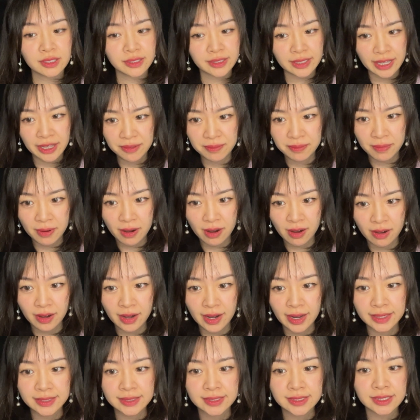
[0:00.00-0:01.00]
the navbar,
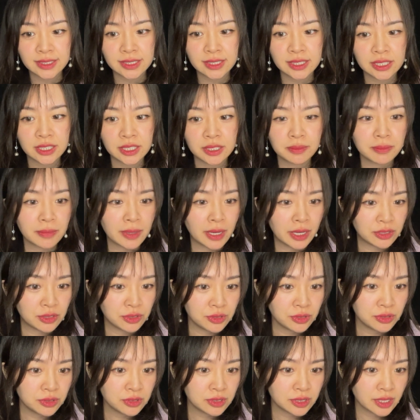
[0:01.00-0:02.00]
I see
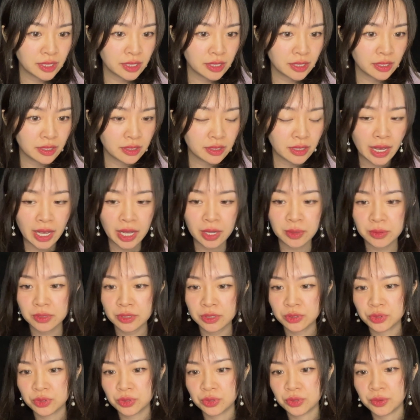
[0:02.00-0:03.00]
menus and I would
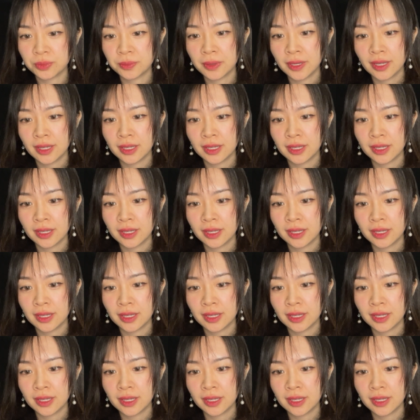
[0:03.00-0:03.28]
assume